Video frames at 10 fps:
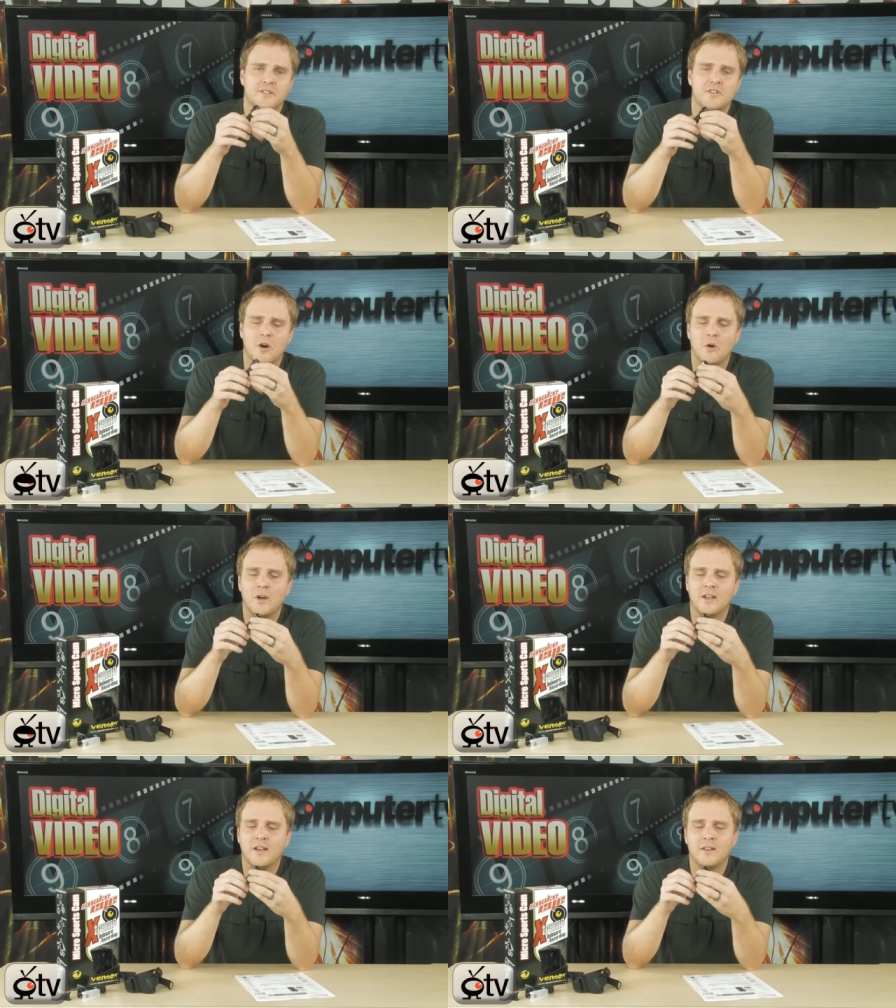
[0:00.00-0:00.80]
So
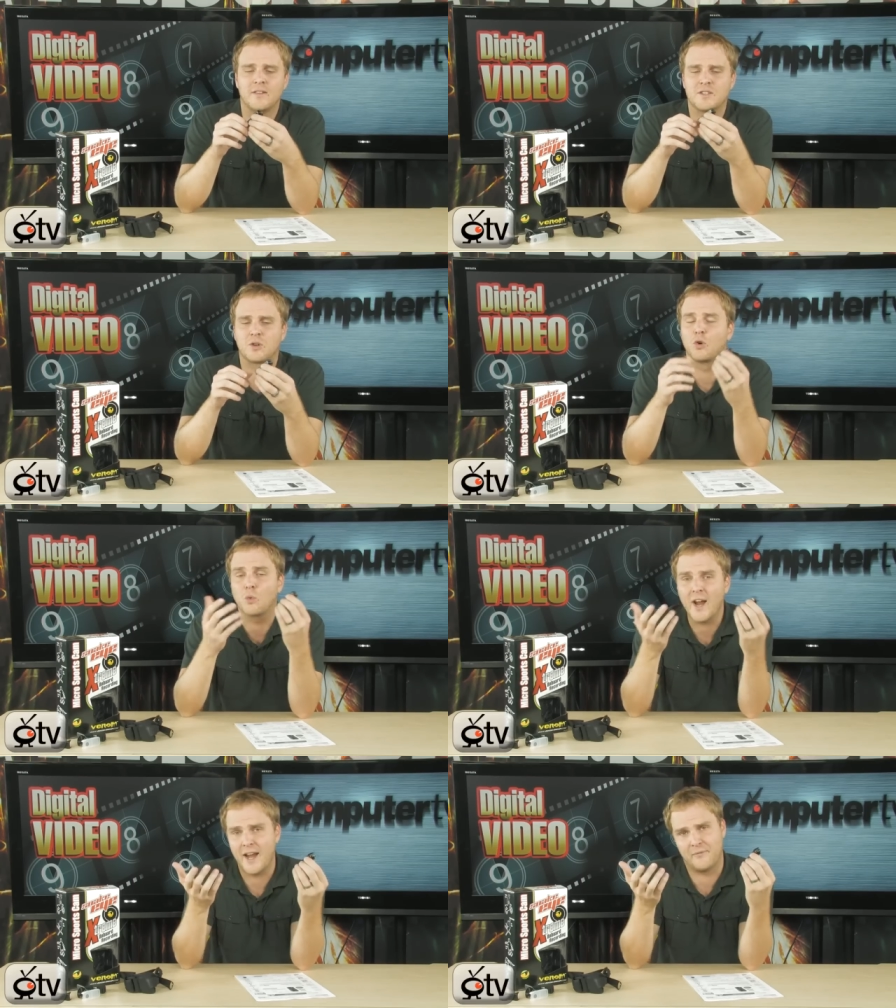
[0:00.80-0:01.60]
uh, that's
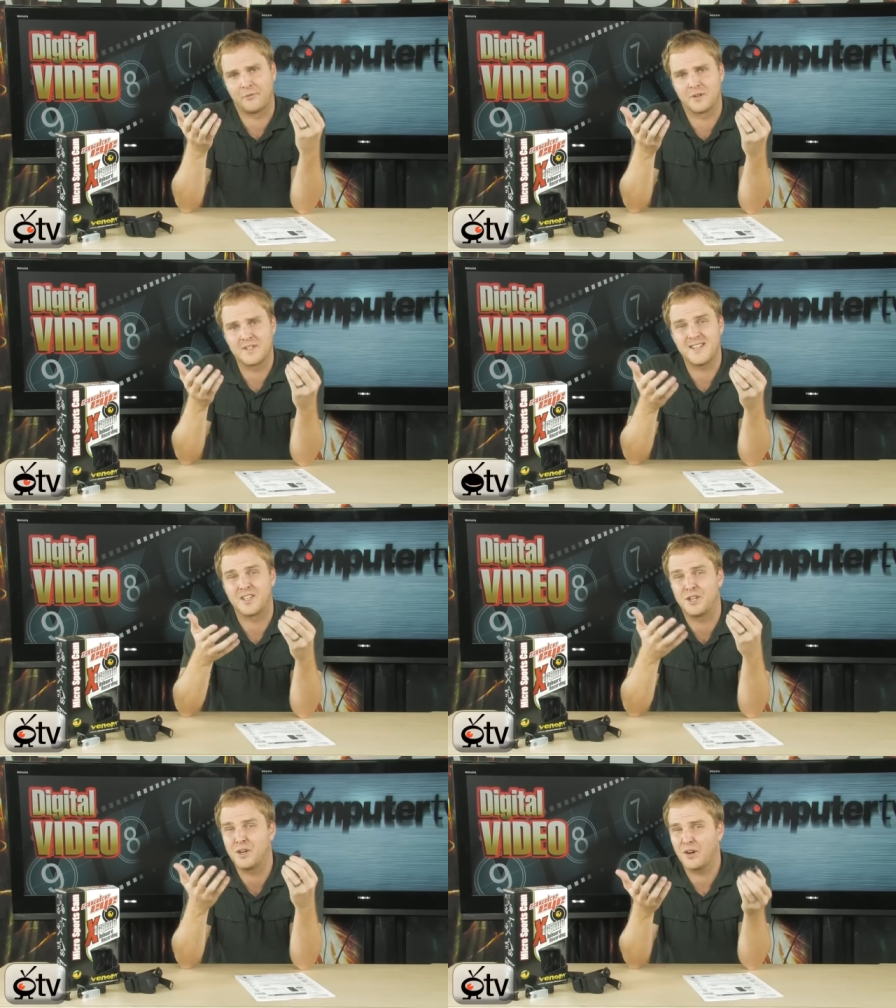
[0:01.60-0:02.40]
great for, say,
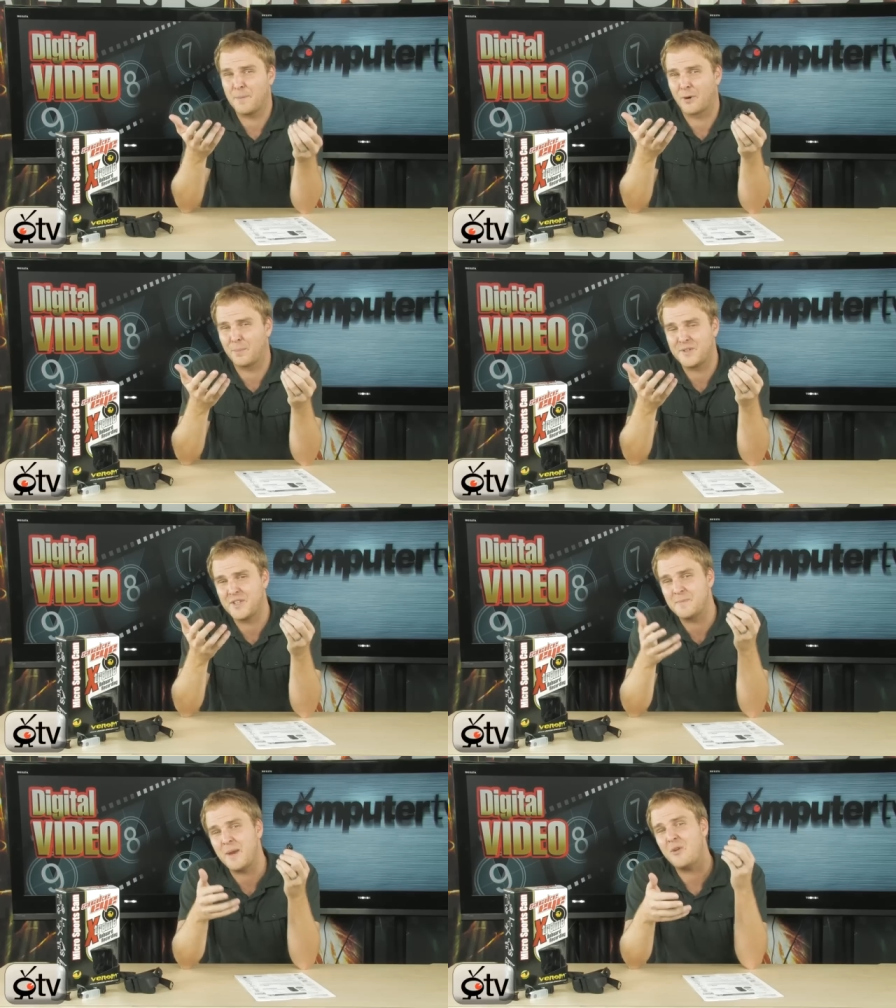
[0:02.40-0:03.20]
security
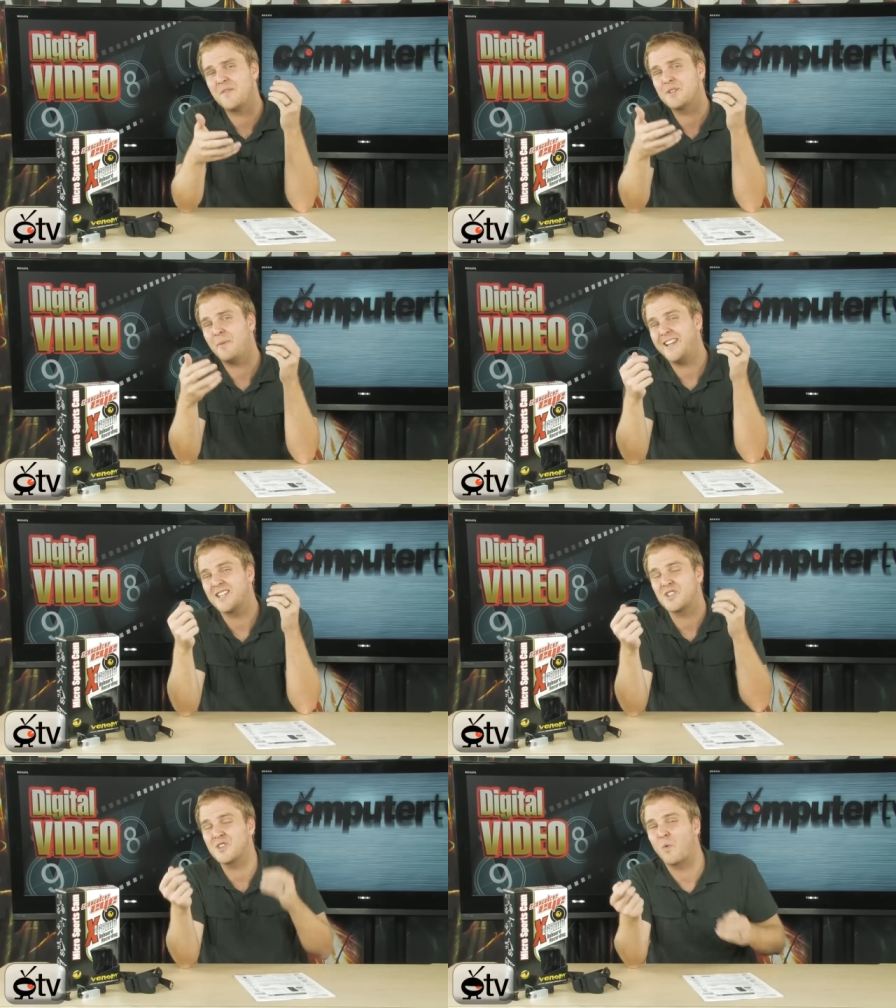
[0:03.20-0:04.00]
purposes. Maybe you have somebody
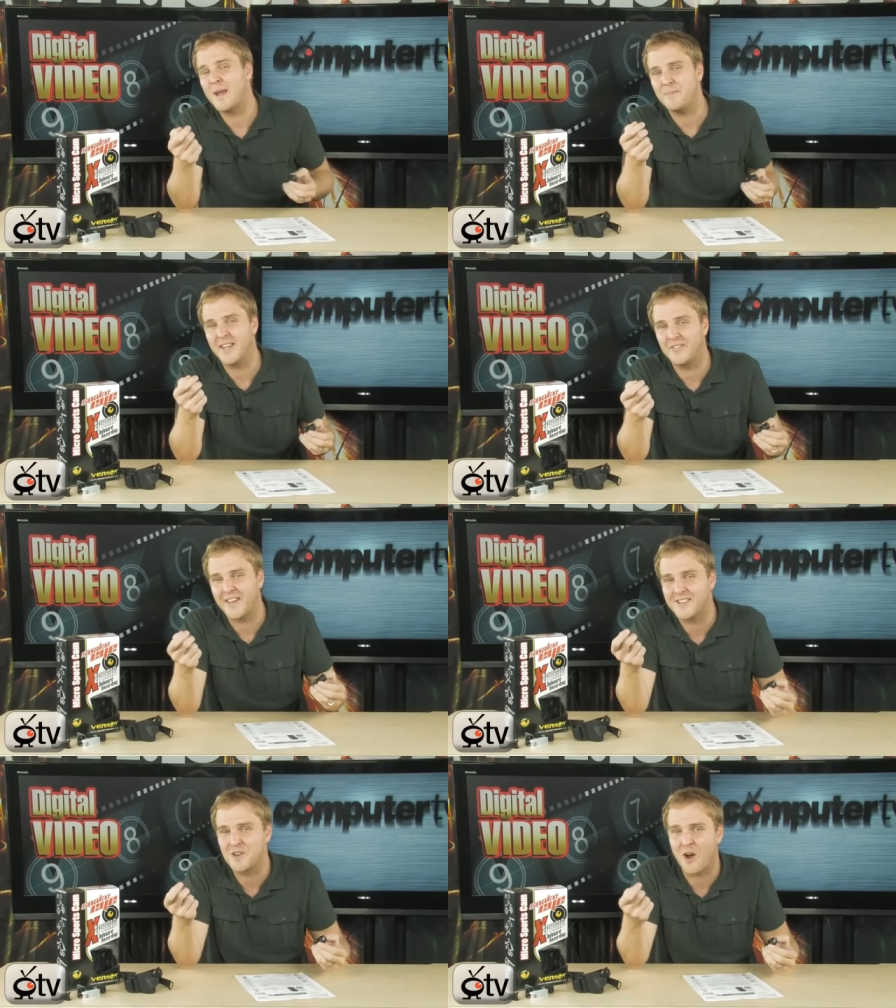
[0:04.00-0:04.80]
that's swiping
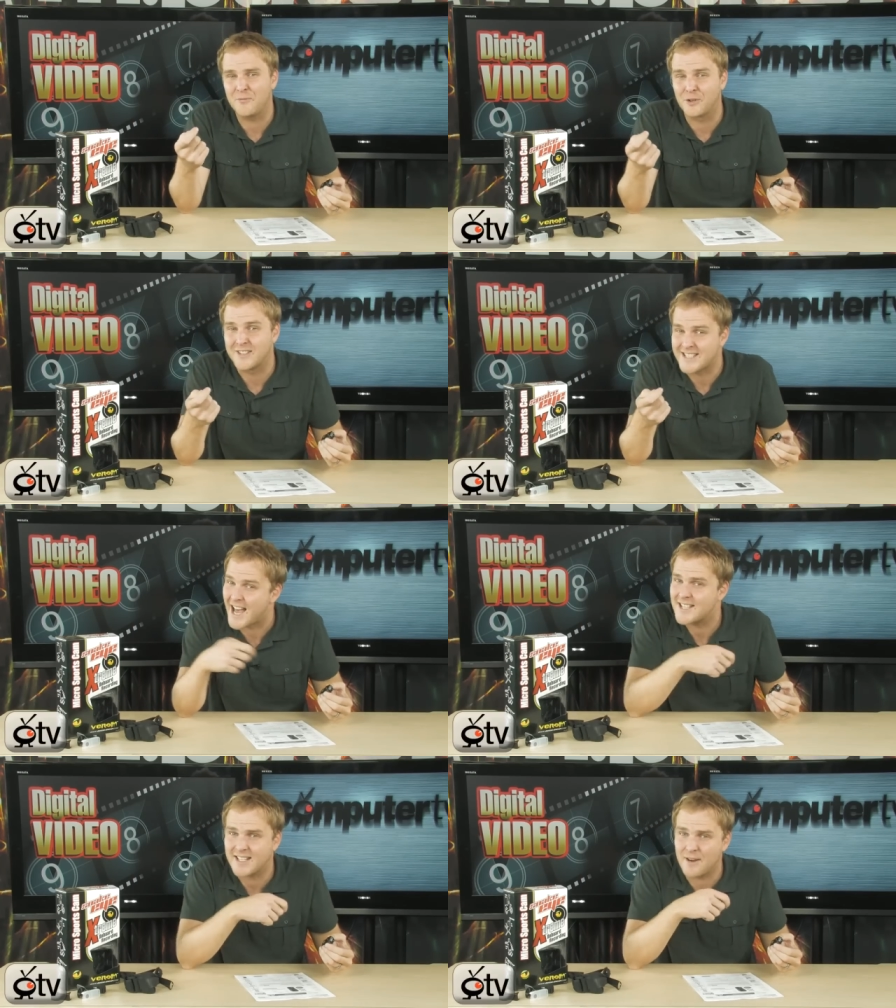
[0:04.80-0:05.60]
things off your
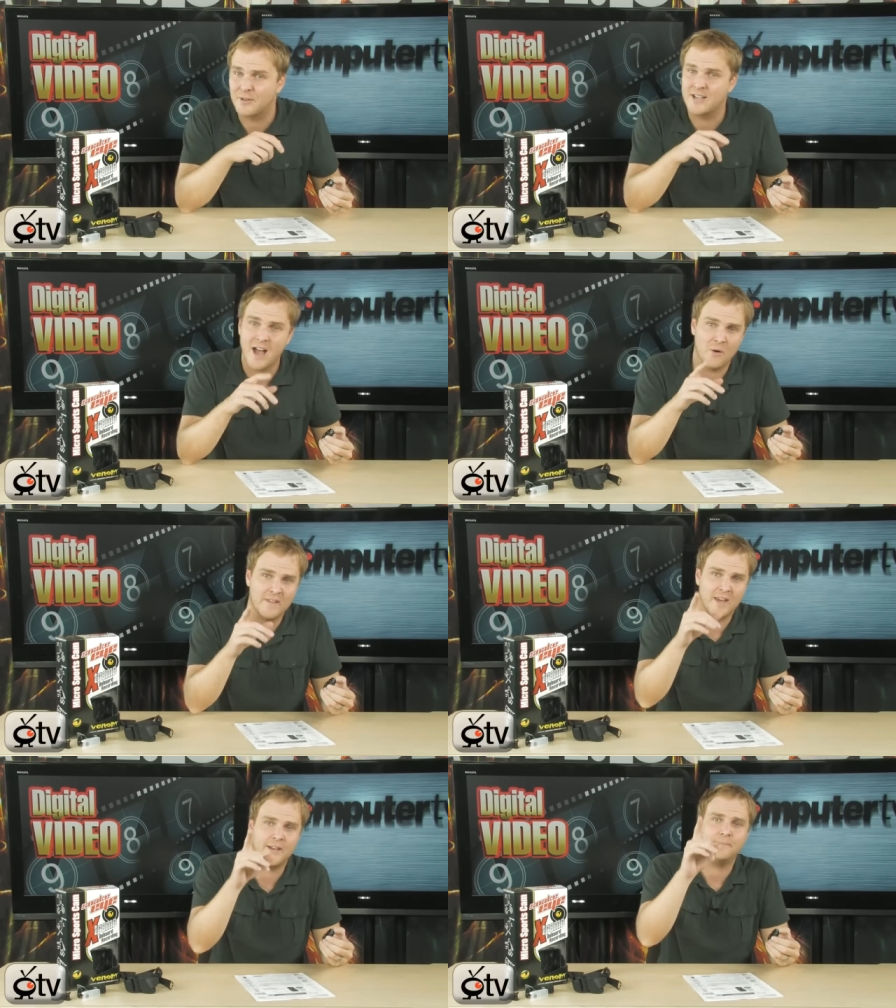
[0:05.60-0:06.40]
desk every now
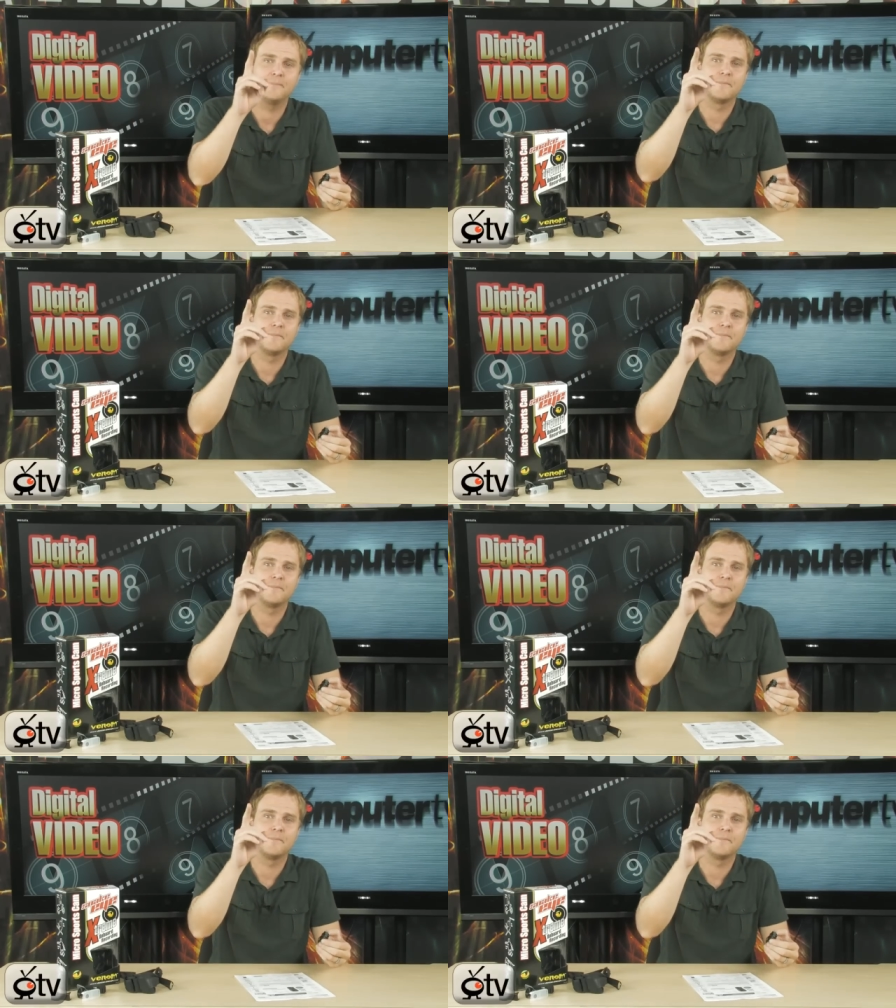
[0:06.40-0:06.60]
and then.